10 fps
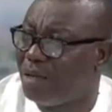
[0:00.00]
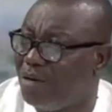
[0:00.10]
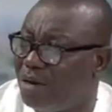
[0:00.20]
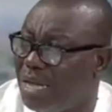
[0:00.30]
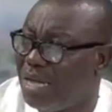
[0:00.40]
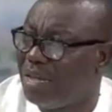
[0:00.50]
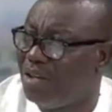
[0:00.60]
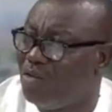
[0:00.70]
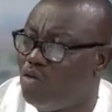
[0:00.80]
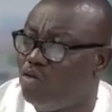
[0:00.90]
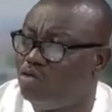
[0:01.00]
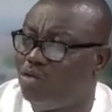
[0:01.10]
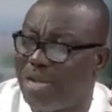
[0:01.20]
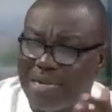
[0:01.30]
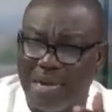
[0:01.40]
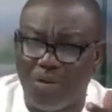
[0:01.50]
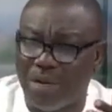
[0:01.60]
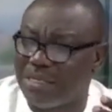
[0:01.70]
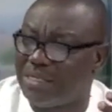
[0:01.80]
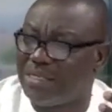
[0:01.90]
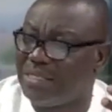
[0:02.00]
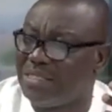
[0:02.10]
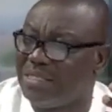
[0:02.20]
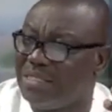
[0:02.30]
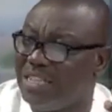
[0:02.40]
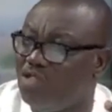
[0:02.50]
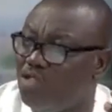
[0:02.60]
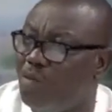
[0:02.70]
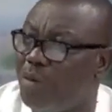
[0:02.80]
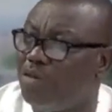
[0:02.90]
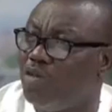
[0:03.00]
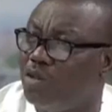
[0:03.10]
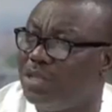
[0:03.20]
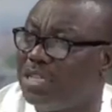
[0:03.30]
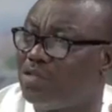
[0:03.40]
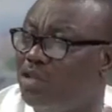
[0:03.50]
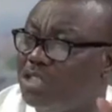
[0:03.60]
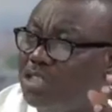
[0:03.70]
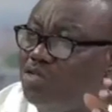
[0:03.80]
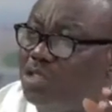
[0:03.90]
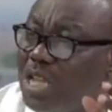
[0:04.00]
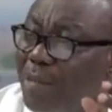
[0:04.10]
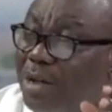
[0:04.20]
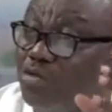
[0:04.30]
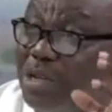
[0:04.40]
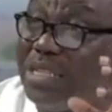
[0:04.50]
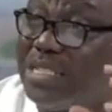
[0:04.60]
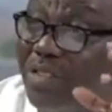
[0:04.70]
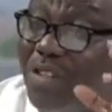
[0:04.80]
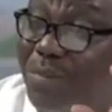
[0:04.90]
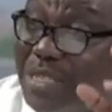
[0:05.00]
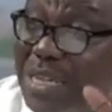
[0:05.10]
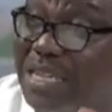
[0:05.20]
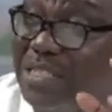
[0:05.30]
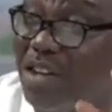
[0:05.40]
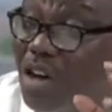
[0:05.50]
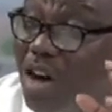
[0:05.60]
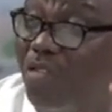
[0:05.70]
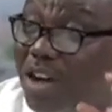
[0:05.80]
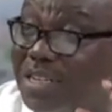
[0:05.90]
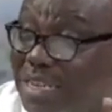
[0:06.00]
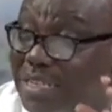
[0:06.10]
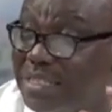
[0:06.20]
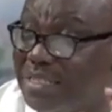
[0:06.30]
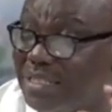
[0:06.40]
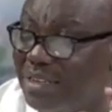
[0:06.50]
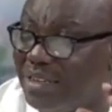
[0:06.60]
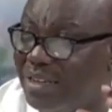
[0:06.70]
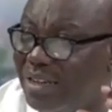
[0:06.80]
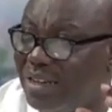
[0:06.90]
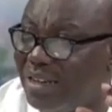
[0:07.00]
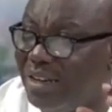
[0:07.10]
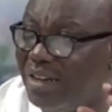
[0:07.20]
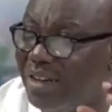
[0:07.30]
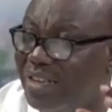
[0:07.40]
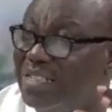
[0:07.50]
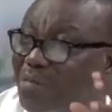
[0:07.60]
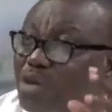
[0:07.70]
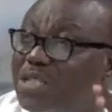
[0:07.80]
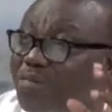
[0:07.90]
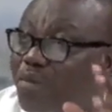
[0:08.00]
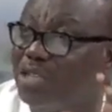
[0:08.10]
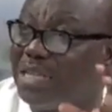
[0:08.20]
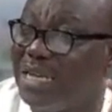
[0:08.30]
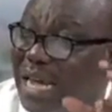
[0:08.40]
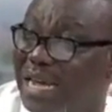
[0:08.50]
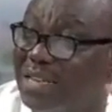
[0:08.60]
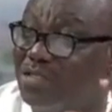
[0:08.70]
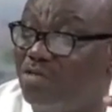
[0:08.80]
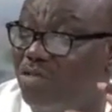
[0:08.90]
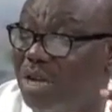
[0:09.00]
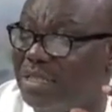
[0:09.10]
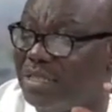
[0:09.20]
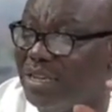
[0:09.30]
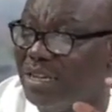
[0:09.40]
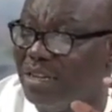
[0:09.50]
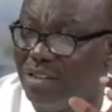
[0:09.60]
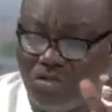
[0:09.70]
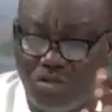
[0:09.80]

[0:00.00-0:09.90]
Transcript: okay, who together with the Eurobond holders constitute about 27% of our debt, is the most important angle to look at. To